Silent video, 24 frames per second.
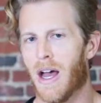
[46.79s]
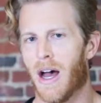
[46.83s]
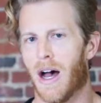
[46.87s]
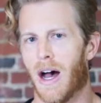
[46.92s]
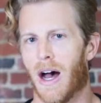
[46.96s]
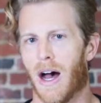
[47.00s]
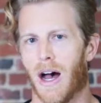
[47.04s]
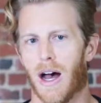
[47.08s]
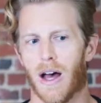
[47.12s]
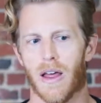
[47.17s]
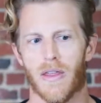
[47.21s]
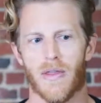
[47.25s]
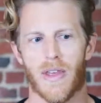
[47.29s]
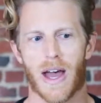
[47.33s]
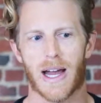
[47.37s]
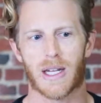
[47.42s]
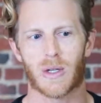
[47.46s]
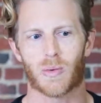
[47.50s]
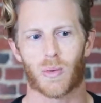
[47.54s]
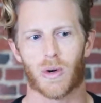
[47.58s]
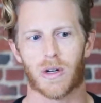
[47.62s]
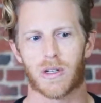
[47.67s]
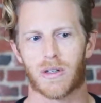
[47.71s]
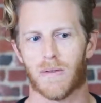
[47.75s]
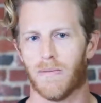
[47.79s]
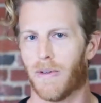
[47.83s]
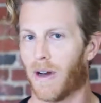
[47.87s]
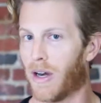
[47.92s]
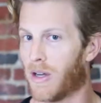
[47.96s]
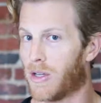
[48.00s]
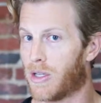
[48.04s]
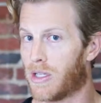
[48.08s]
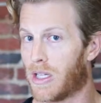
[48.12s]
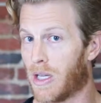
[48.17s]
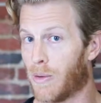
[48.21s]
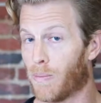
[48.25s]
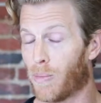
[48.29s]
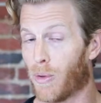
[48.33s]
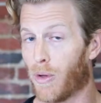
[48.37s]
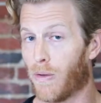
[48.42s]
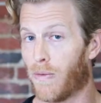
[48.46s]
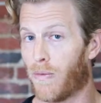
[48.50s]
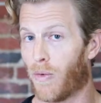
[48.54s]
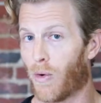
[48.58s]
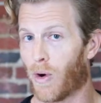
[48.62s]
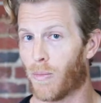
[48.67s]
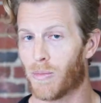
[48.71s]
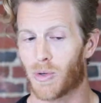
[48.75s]
That's where some very simple
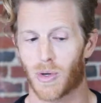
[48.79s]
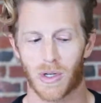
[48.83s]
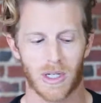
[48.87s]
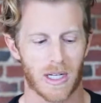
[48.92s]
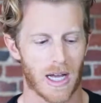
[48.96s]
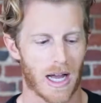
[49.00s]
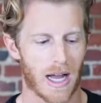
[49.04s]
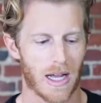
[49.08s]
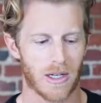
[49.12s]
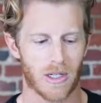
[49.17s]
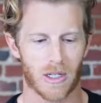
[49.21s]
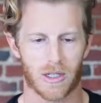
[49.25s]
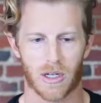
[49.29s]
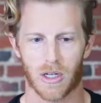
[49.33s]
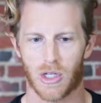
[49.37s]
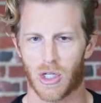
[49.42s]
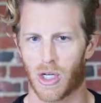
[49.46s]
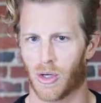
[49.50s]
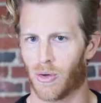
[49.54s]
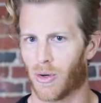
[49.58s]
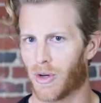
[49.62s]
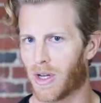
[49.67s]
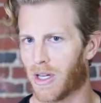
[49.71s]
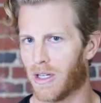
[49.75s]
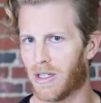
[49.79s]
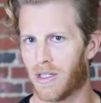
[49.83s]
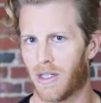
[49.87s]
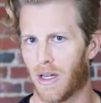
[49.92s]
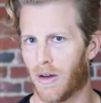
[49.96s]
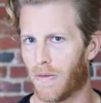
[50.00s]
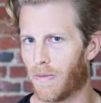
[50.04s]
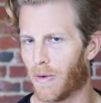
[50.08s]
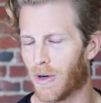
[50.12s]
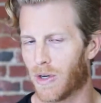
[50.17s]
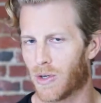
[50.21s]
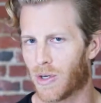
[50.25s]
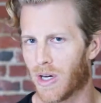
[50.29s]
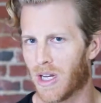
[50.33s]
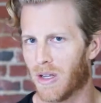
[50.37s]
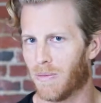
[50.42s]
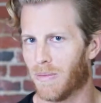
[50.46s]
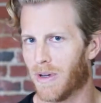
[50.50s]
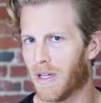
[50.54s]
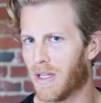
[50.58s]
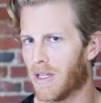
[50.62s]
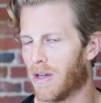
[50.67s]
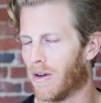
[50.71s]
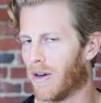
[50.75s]
forms reside, just a general consent for
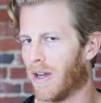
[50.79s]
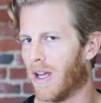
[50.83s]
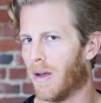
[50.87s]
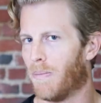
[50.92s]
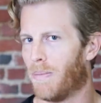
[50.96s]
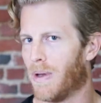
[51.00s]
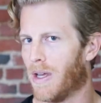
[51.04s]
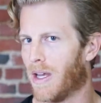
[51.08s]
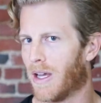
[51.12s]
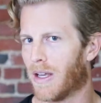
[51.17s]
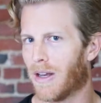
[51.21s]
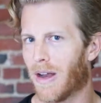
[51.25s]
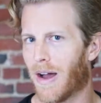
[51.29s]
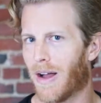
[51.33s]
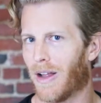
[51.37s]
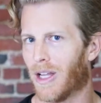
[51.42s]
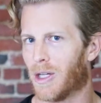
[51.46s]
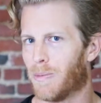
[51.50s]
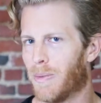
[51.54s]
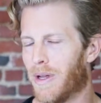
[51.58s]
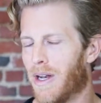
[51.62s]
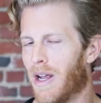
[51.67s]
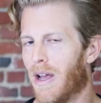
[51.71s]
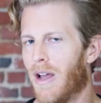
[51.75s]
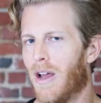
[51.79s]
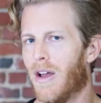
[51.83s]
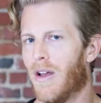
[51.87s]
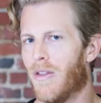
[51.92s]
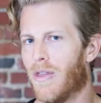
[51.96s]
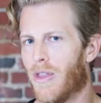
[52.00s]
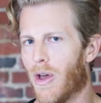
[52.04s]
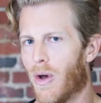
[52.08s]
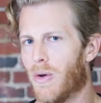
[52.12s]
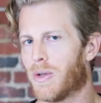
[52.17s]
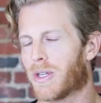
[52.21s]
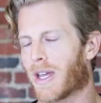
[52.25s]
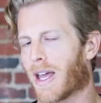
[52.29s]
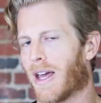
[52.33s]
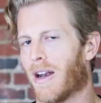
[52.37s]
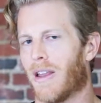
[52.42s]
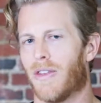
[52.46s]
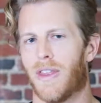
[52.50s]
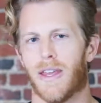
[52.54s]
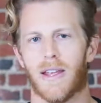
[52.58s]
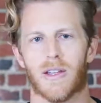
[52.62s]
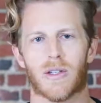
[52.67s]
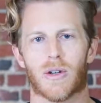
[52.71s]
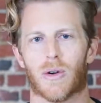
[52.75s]
treatment, your HIPAA acknowledgement. Those kind
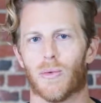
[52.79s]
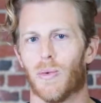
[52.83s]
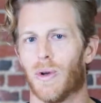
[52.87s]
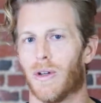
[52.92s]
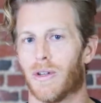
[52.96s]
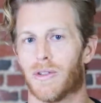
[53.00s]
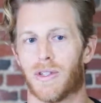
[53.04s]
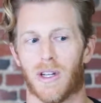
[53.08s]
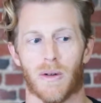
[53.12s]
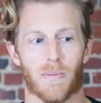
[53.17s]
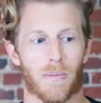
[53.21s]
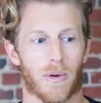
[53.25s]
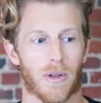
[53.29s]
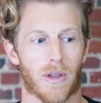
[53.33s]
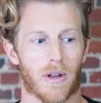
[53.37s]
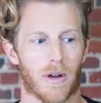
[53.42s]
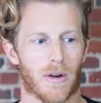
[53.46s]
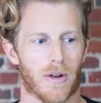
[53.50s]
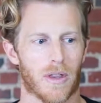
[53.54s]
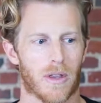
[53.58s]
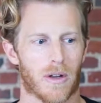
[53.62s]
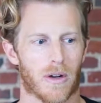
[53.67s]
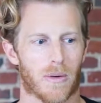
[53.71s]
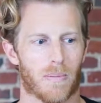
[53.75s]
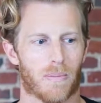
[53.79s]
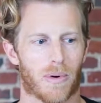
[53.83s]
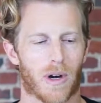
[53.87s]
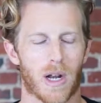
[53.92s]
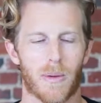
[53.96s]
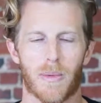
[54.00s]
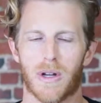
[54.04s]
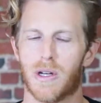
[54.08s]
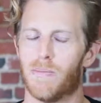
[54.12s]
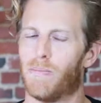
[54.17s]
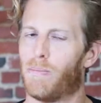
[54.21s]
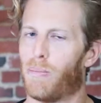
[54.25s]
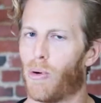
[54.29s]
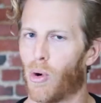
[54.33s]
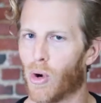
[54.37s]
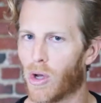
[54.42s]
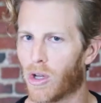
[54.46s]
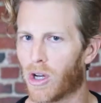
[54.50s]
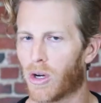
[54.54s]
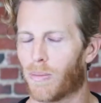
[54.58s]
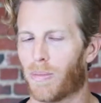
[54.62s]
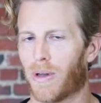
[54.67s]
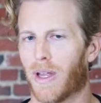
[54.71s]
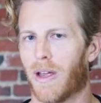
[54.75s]
of things are real simple. They're pretty much
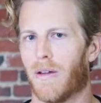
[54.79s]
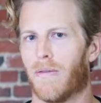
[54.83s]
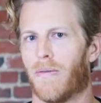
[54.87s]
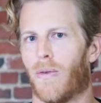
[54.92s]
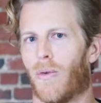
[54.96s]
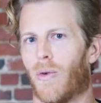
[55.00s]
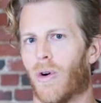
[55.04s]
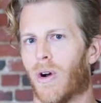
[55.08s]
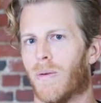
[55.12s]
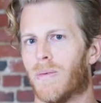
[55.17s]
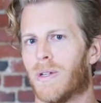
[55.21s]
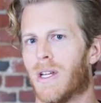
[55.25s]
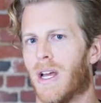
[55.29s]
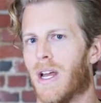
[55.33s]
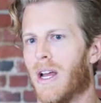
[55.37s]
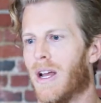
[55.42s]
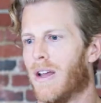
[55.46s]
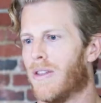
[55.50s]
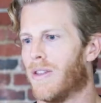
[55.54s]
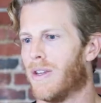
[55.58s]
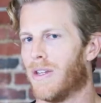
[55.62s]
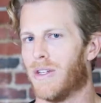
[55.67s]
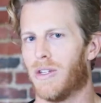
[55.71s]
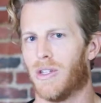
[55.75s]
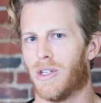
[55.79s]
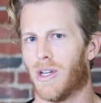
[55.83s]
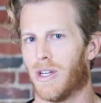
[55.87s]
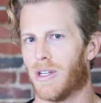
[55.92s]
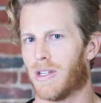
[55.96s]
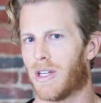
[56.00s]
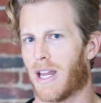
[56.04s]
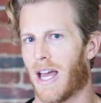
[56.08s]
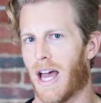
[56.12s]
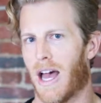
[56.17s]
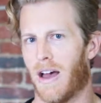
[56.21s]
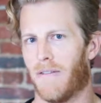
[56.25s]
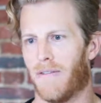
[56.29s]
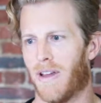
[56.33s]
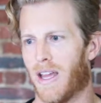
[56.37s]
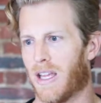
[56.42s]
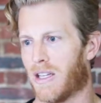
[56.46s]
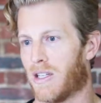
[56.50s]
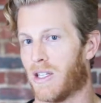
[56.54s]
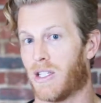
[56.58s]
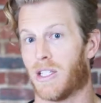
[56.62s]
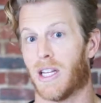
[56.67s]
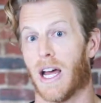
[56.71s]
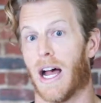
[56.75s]
boilerplate forms that just have
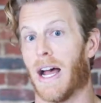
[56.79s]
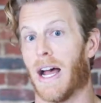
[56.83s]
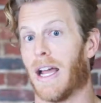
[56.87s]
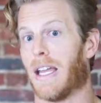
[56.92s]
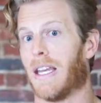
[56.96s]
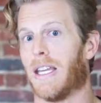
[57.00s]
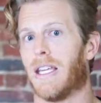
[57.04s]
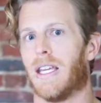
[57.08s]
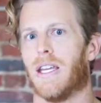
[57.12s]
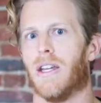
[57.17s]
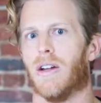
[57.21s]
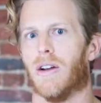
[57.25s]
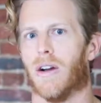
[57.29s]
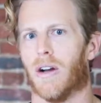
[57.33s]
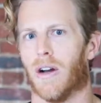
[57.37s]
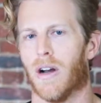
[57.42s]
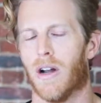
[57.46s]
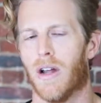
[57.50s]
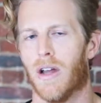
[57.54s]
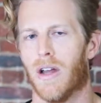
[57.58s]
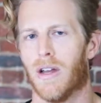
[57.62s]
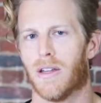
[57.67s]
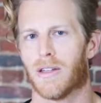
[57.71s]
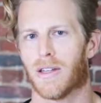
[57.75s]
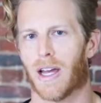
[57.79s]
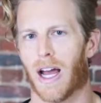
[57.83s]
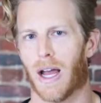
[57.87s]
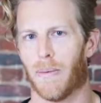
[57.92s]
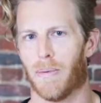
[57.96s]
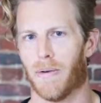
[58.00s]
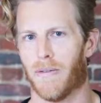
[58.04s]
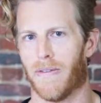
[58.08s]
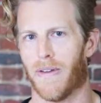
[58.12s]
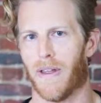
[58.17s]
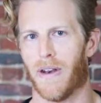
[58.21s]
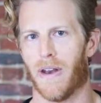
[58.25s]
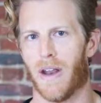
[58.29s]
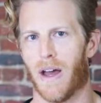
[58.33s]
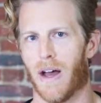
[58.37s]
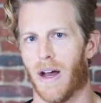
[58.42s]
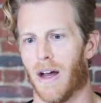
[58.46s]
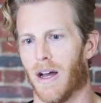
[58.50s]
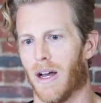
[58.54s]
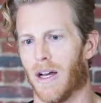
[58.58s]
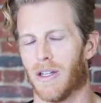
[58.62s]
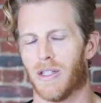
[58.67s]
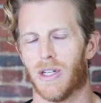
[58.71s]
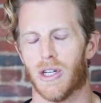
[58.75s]
a sign here type of
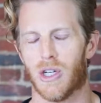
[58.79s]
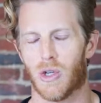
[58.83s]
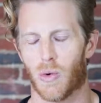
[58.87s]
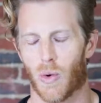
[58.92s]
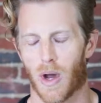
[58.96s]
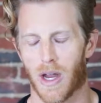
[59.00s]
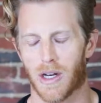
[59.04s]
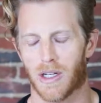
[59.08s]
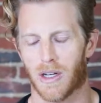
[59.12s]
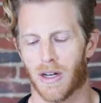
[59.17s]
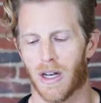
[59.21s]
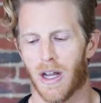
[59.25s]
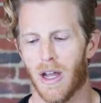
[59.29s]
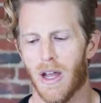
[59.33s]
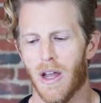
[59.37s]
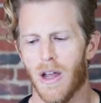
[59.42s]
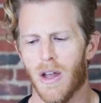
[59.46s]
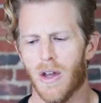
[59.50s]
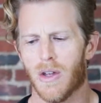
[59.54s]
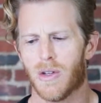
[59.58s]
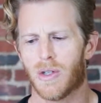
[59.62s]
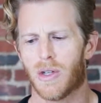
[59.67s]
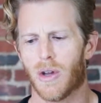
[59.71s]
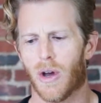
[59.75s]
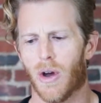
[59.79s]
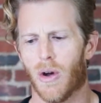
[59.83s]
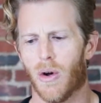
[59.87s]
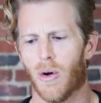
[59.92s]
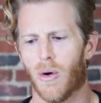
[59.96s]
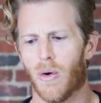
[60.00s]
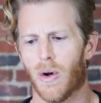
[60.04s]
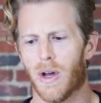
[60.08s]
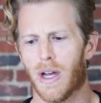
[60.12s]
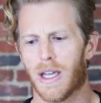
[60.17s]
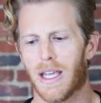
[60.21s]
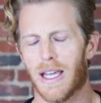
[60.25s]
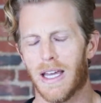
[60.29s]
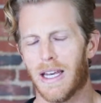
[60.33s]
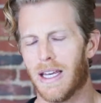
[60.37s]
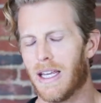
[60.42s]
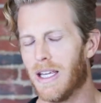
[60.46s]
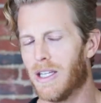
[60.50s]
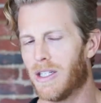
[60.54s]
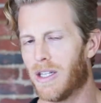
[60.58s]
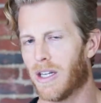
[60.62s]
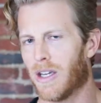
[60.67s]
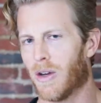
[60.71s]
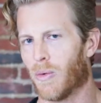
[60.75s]
a situation. So again,
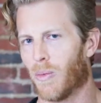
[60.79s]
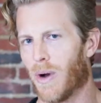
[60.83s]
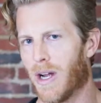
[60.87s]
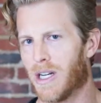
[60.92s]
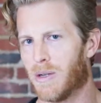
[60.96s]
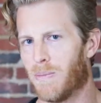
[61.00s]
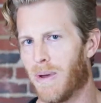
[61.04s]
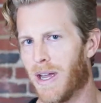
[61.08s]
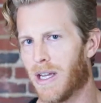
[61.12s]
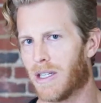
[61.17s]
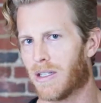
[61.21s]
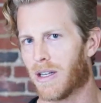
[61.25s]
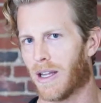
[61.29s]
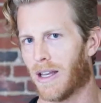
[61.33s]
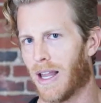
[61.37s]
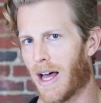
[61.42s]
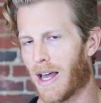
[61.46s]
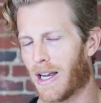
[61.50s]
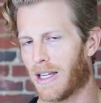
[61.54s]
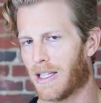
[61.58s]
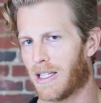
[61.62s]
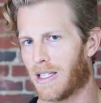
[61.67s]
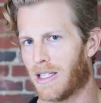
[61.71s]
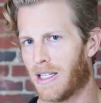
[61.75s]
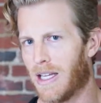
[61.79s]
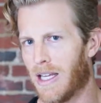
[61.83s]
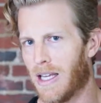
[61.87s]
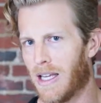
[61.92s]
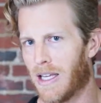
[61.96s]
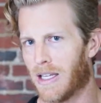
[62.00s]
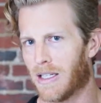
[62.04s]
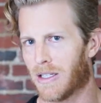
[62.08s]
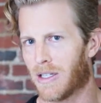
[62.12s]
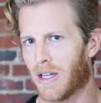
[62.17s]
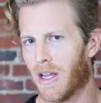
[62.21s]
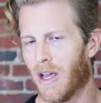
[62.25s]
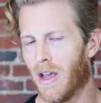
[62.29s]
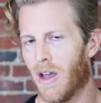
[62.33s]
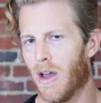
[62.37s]
eSig and Reg makes a lot of sense.